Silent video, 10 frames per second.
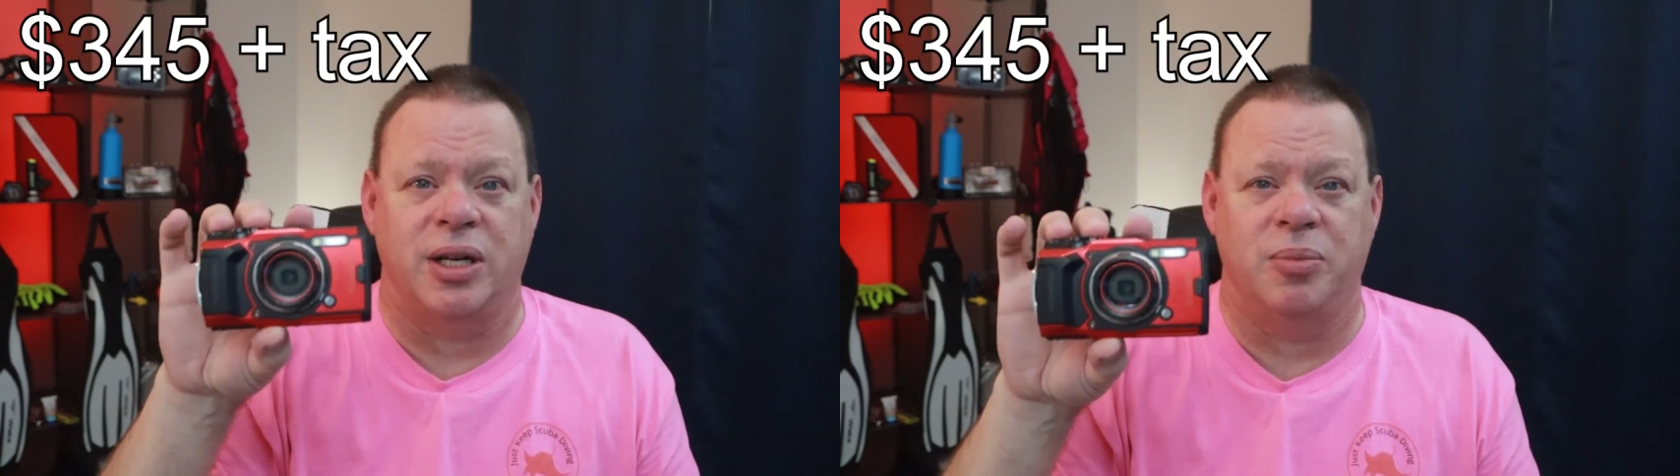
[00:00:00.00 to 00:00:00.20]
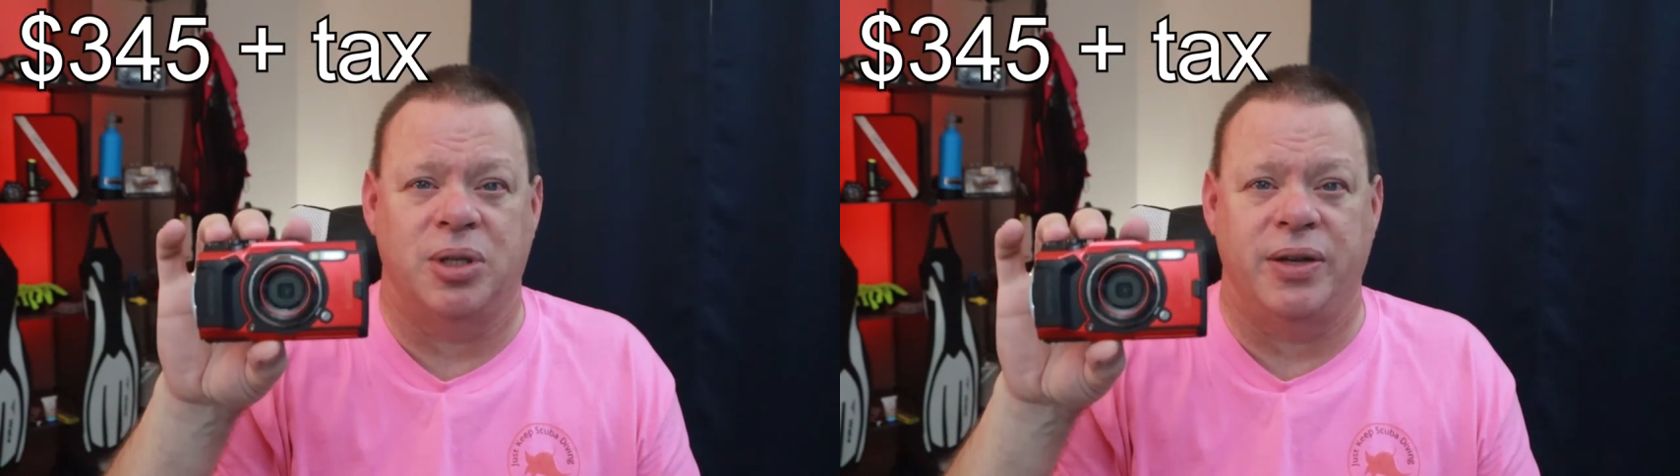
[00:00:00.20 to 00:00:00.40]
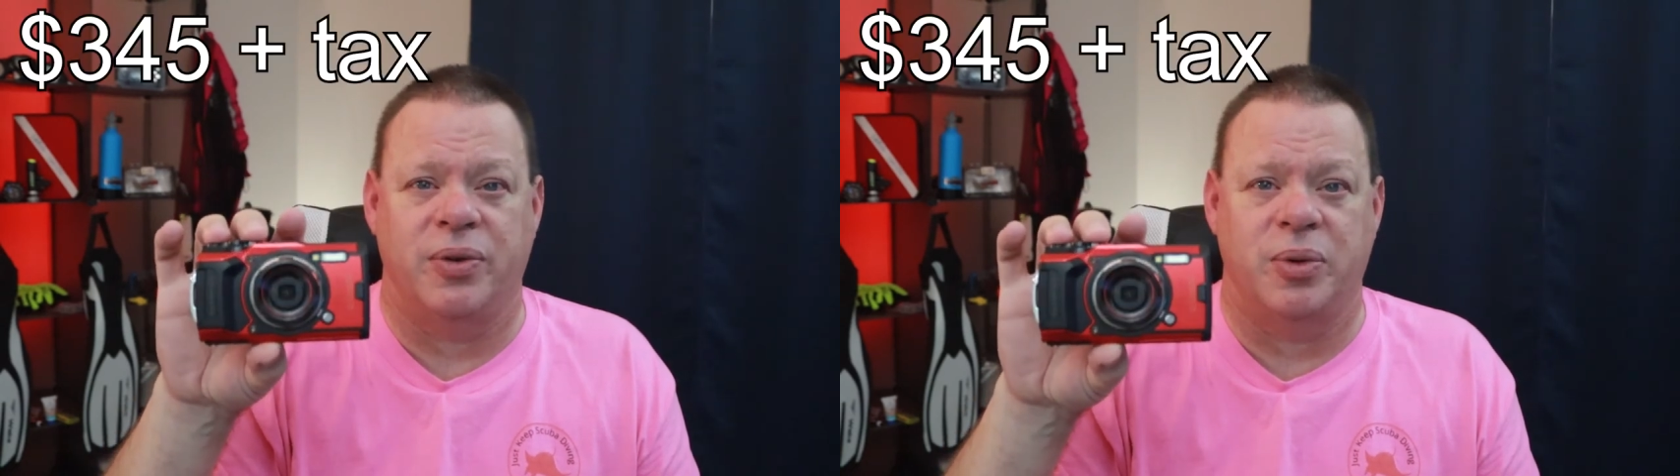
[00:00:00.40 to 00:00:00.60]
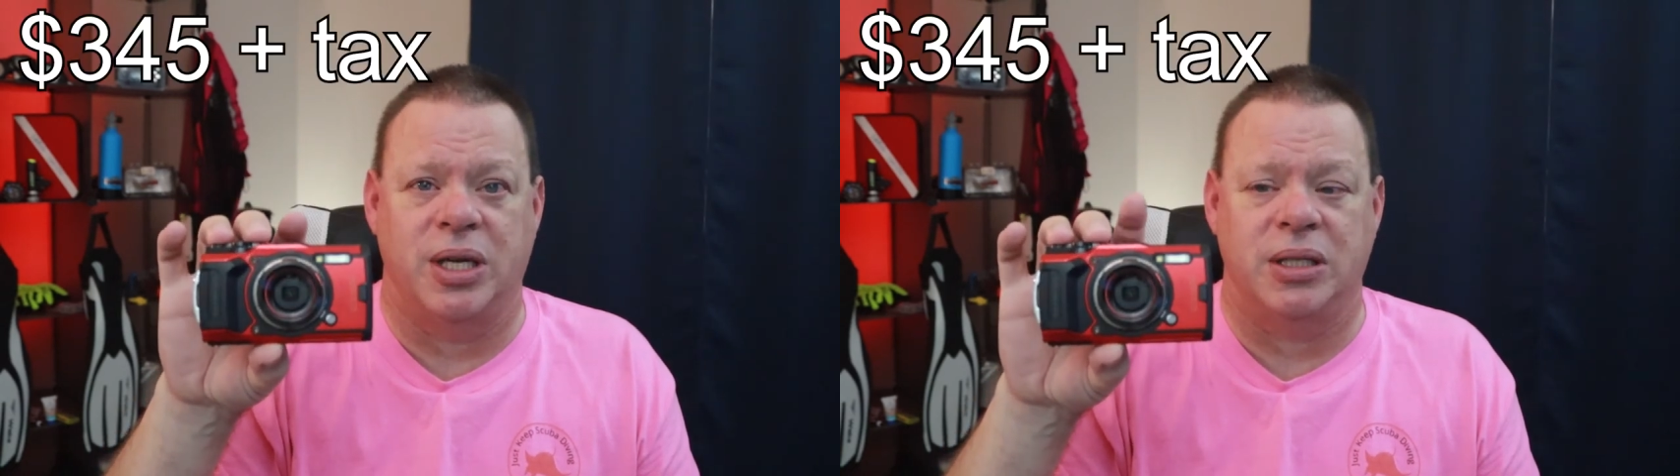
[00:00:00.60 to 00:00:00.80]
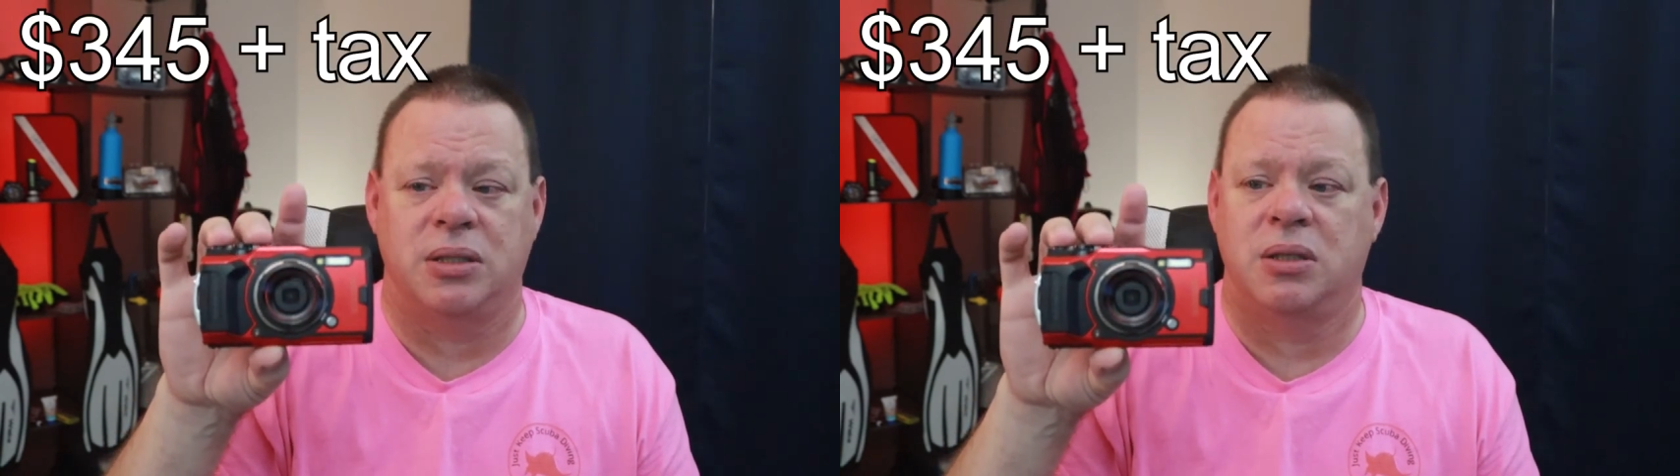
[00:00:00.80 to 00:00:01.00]
I do believe it
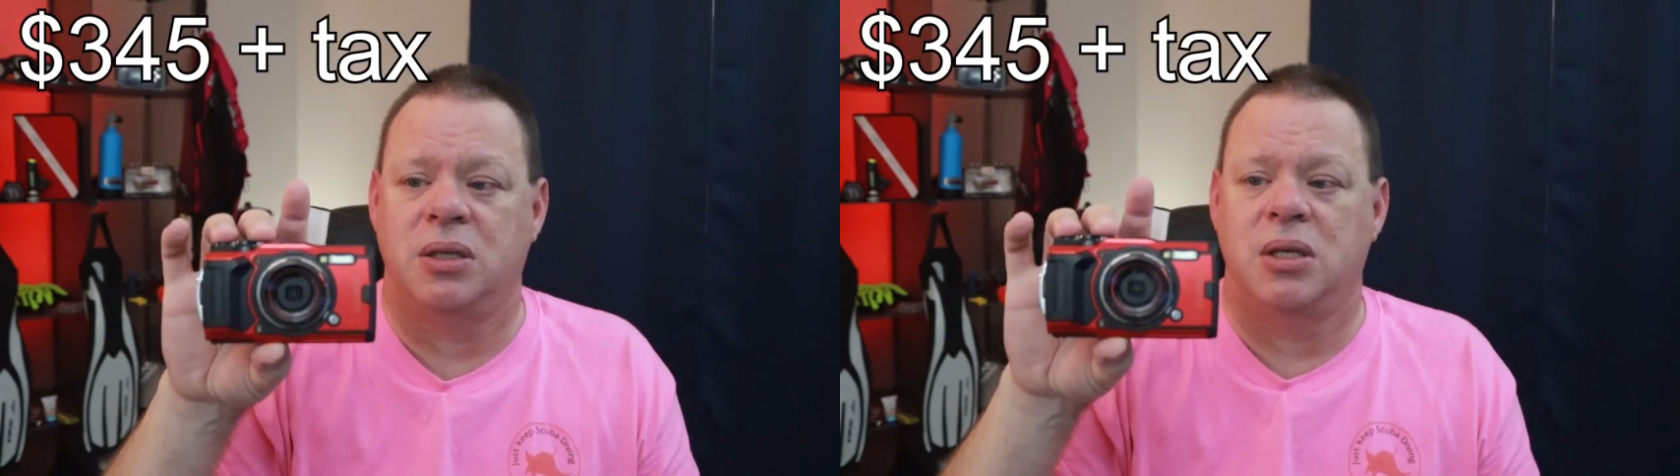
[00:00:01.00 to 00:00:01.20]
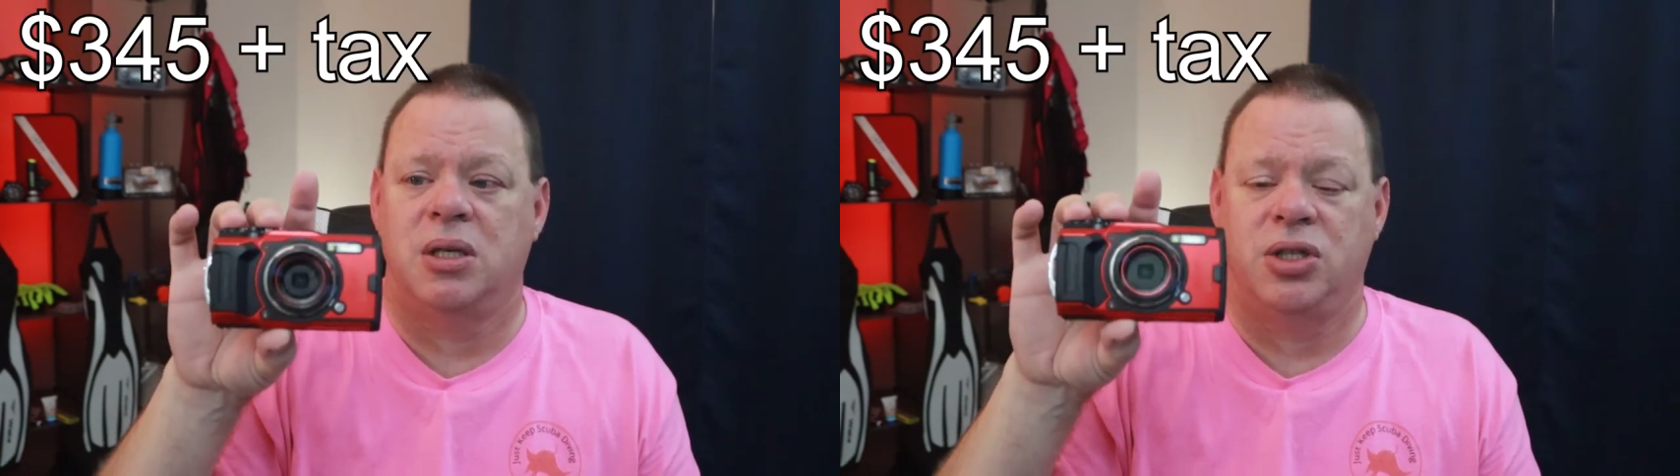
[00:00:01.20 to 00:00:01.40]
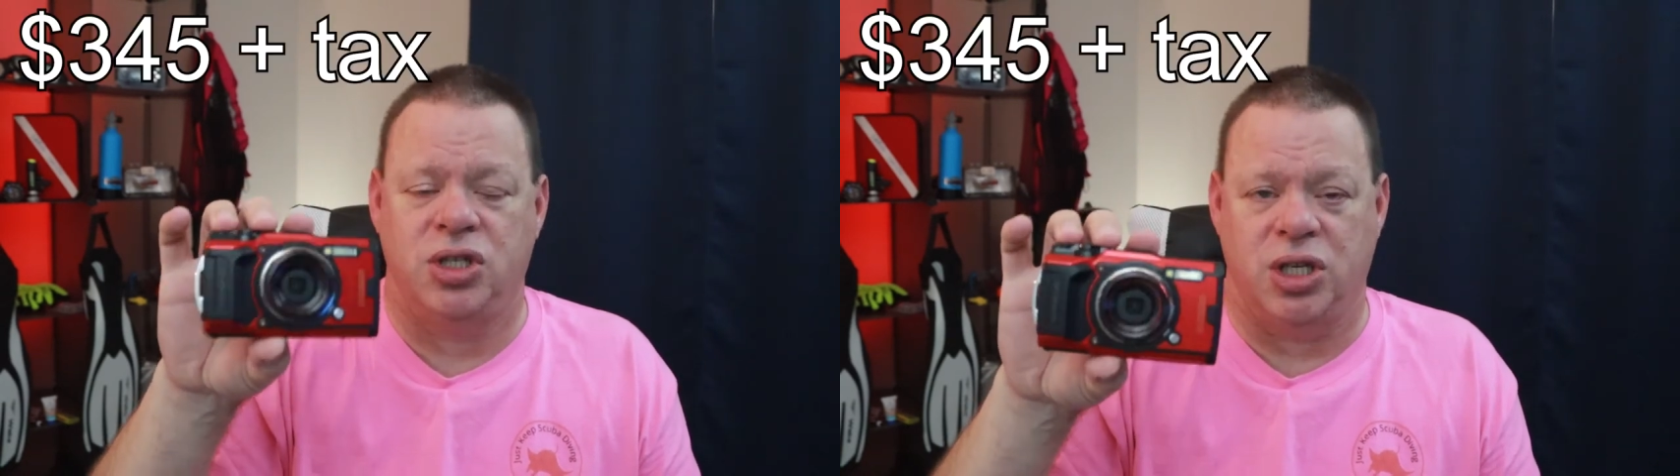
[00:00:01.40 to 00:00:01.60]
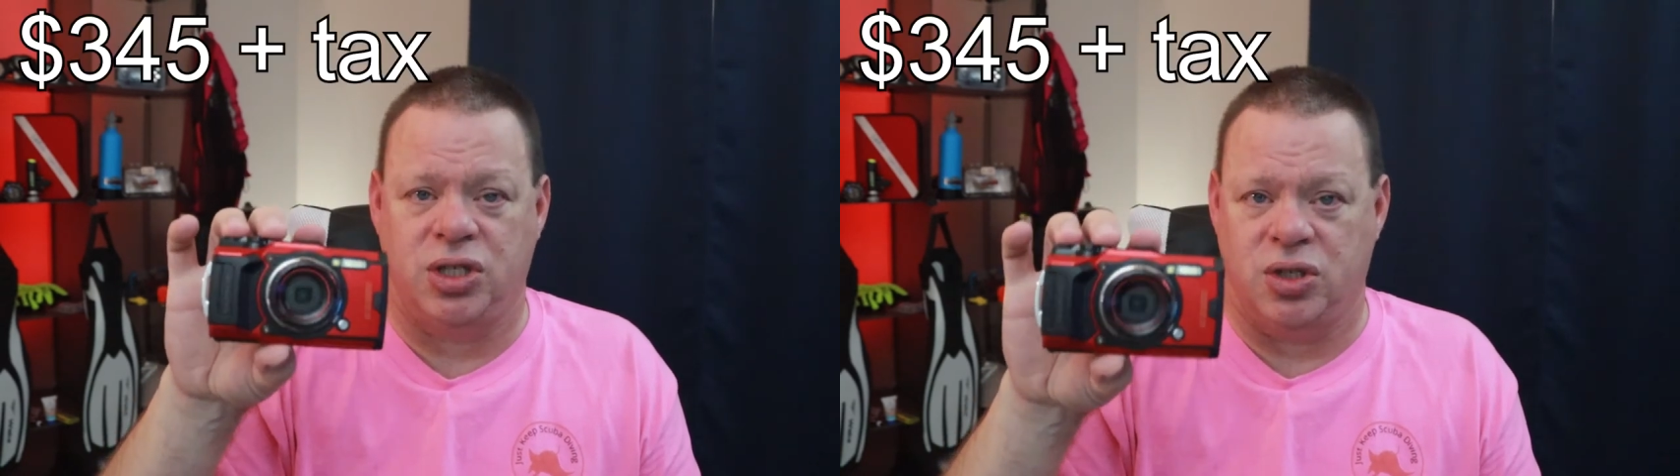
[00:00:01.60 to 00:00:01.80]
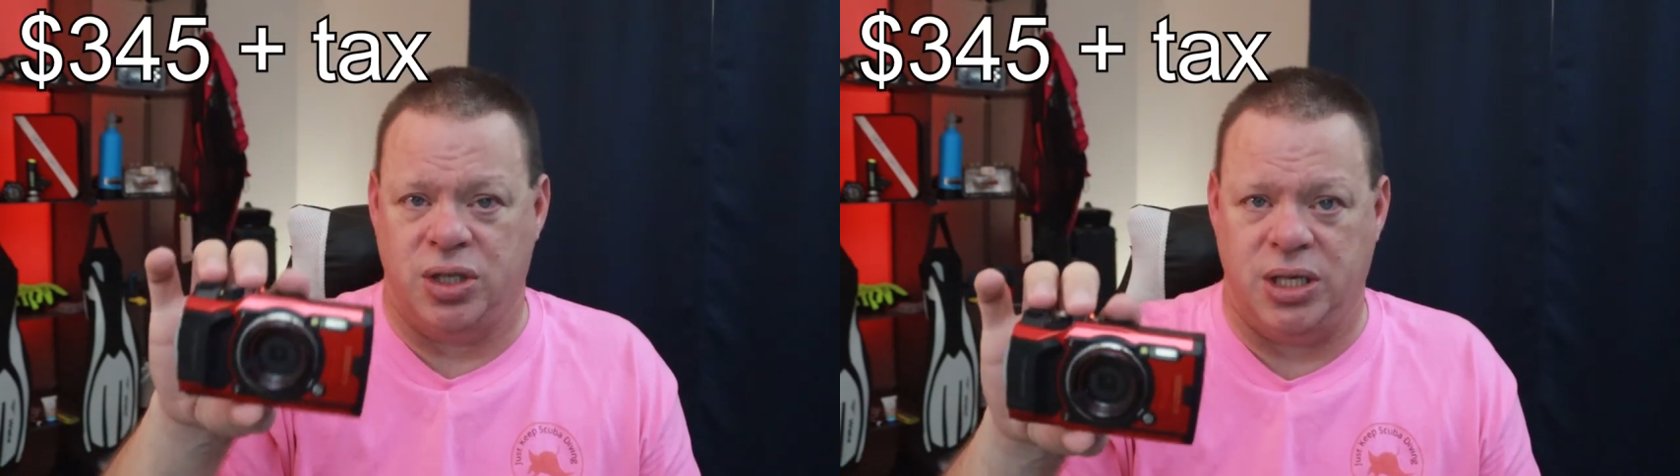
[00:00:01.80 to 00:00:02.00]
was,
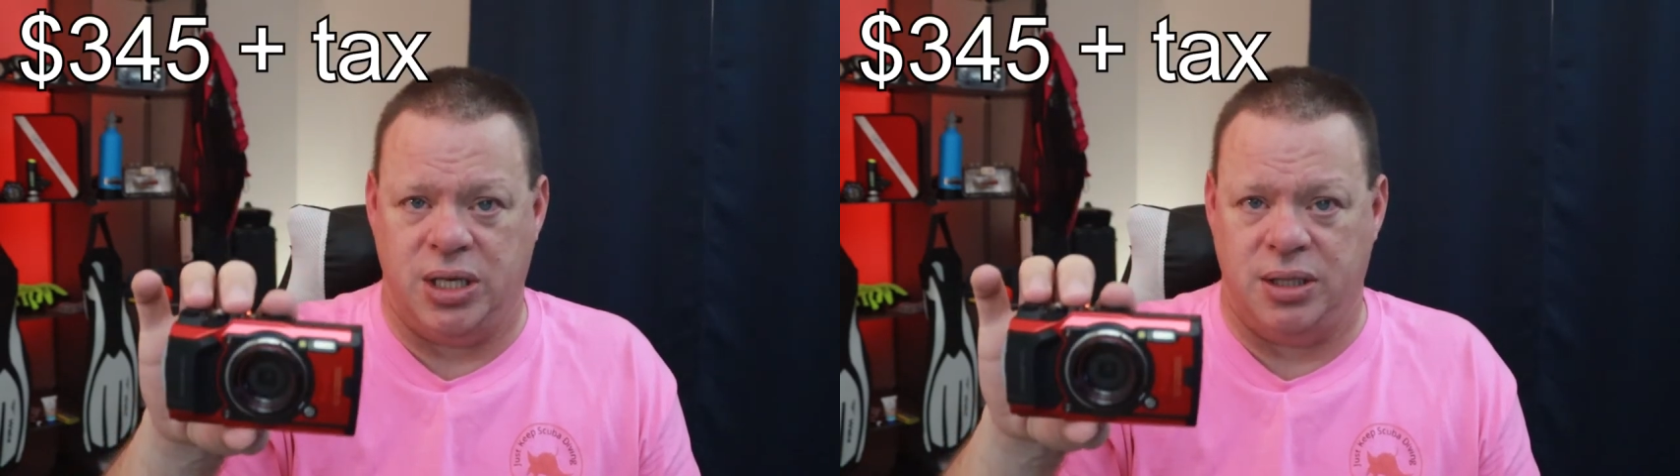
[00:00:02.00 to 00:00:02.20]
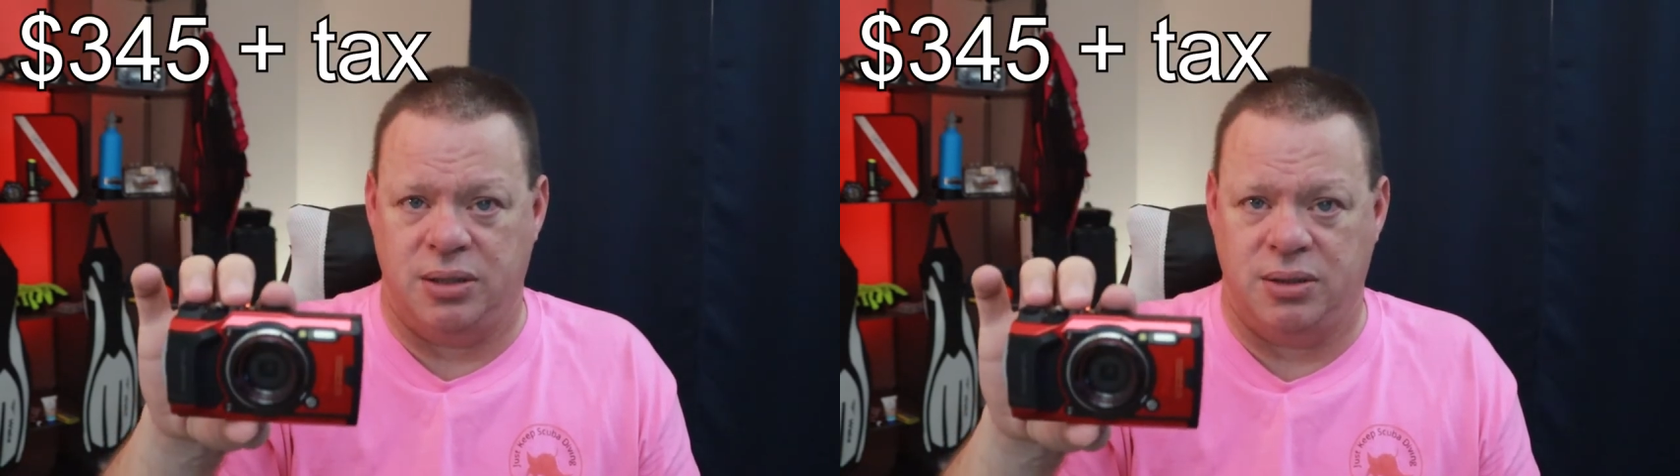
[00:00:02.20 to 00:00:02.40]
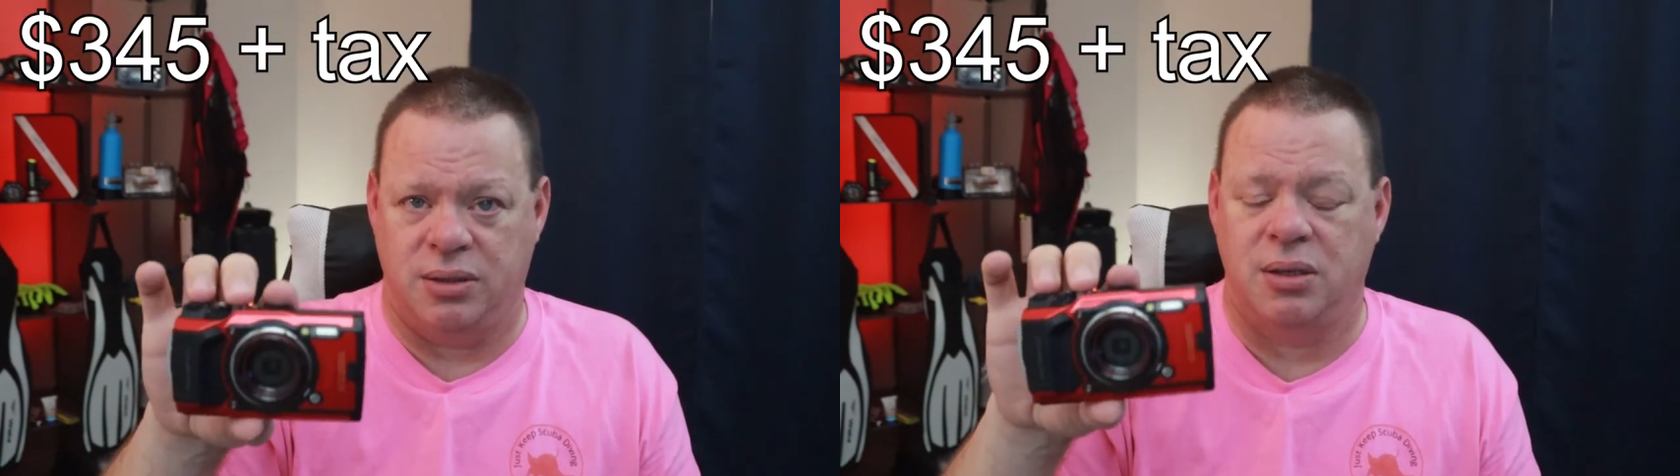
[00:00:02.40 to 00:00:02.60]
just on this.